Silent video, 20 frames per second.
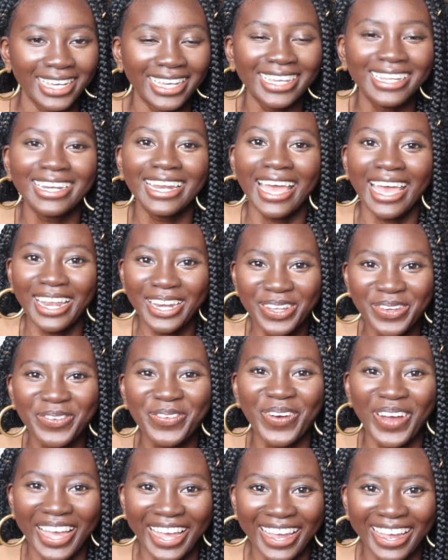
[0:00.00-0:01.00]
in any
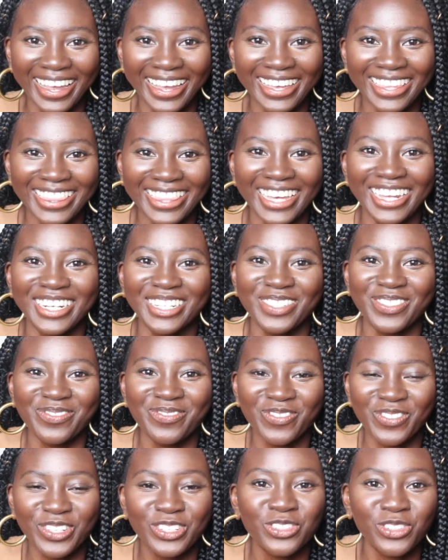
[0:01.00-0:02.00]
way that
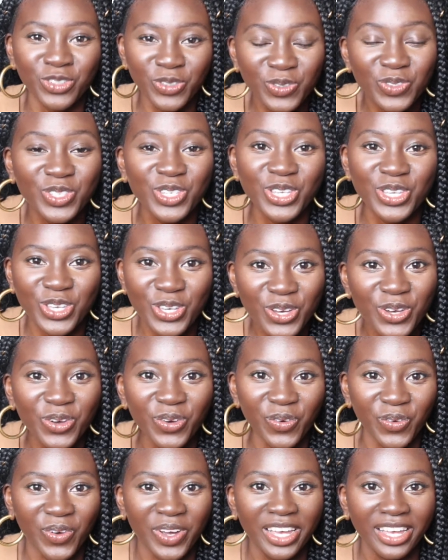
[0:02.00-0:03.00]
is true to
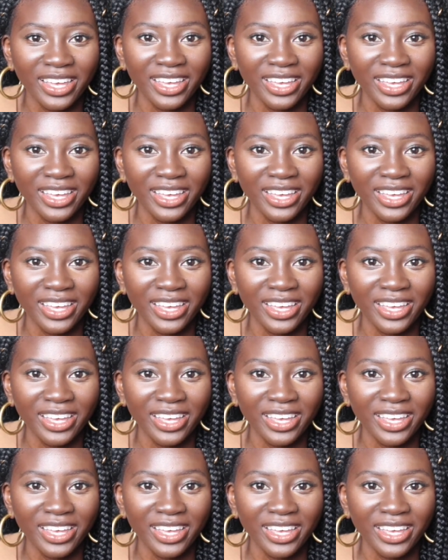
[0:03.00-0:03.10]
you.